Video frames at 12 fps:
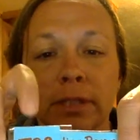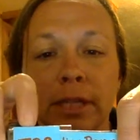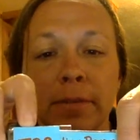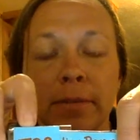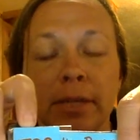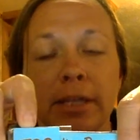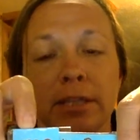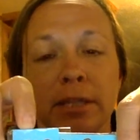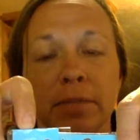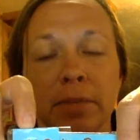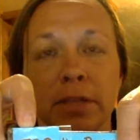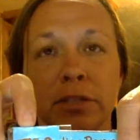It
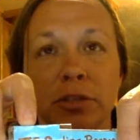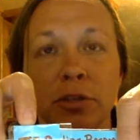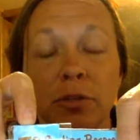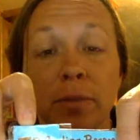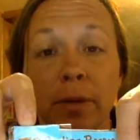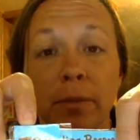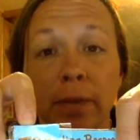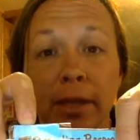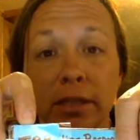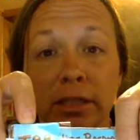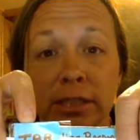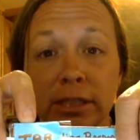means to be
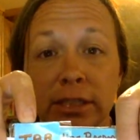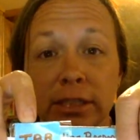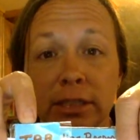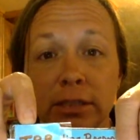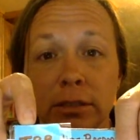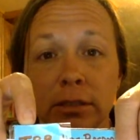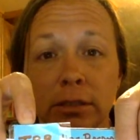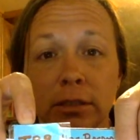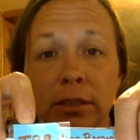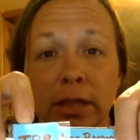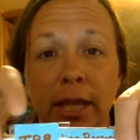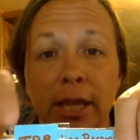read list.
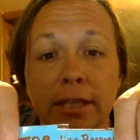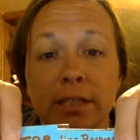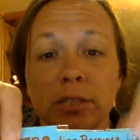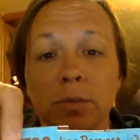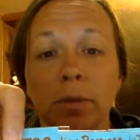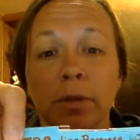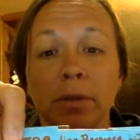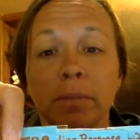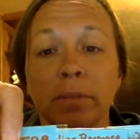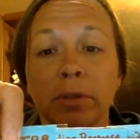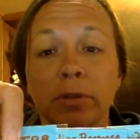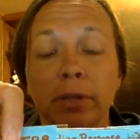And this is where we're going
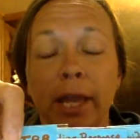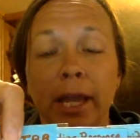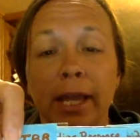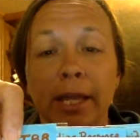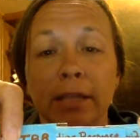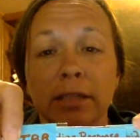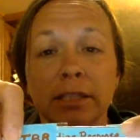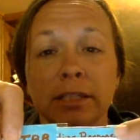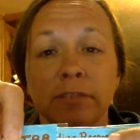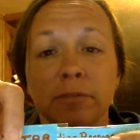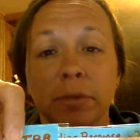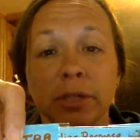to build a
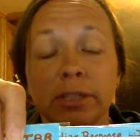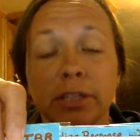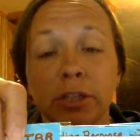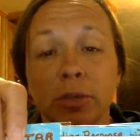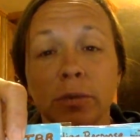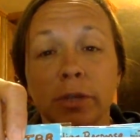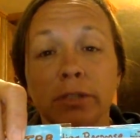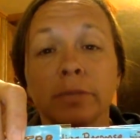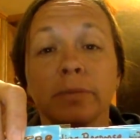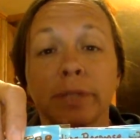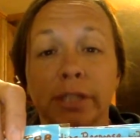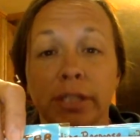list of books that you want
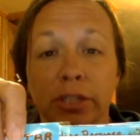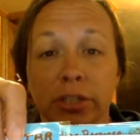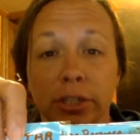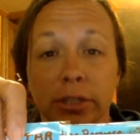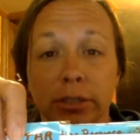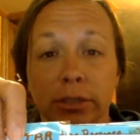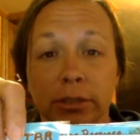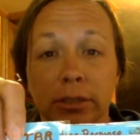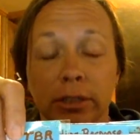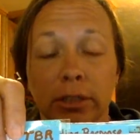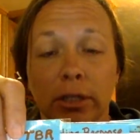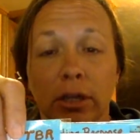to read this year,
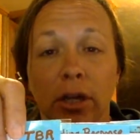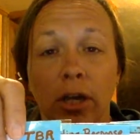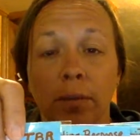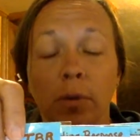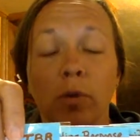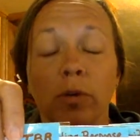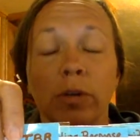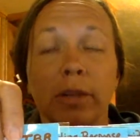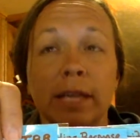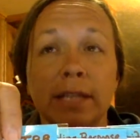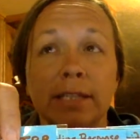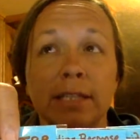or
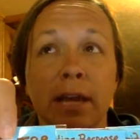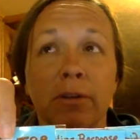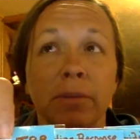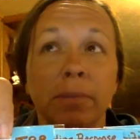that sound